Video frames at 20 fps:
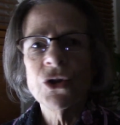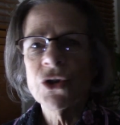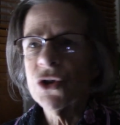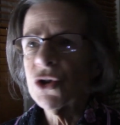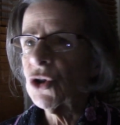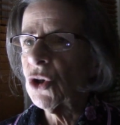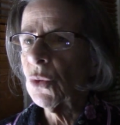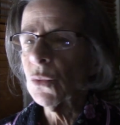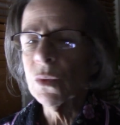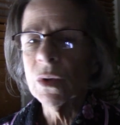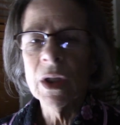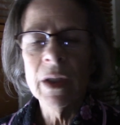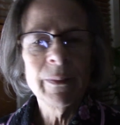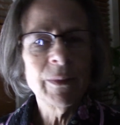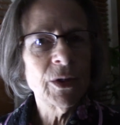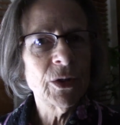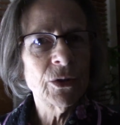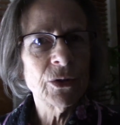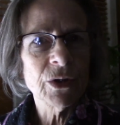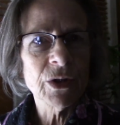Don't
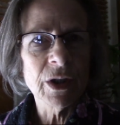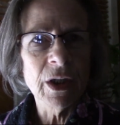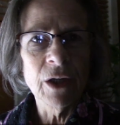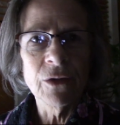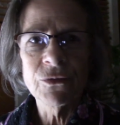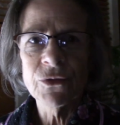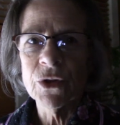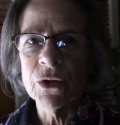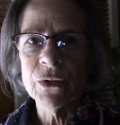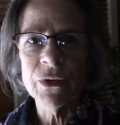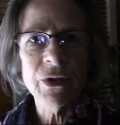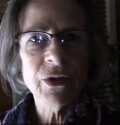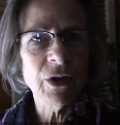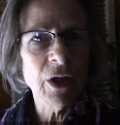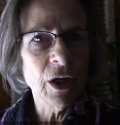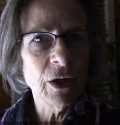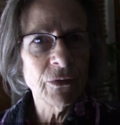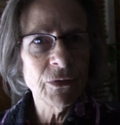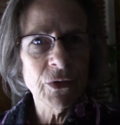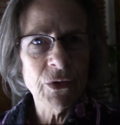limit yourself. Don't
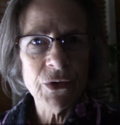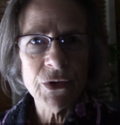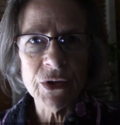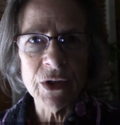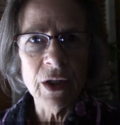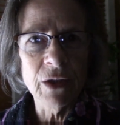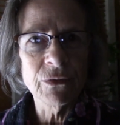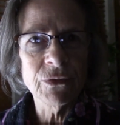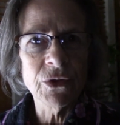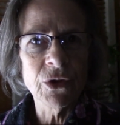starve yourself.